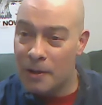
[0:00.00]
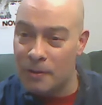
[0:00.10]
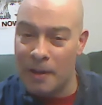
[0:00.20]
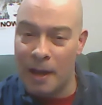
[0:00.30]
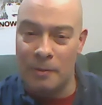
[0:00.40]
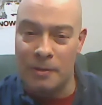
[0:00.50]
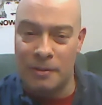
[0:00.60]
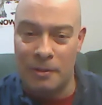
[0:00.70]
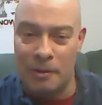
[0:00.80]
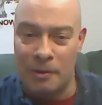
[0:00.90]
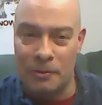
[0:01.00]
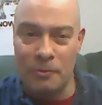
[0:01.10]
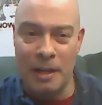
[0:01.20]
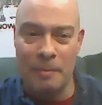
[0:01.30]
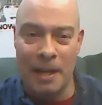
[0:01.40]
So that was called
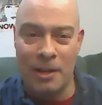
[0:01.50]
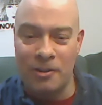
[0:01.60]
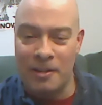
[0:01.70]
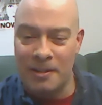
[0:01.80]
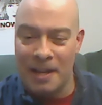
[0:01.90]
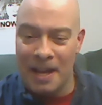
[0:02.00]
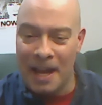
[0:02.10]
Dream Agent.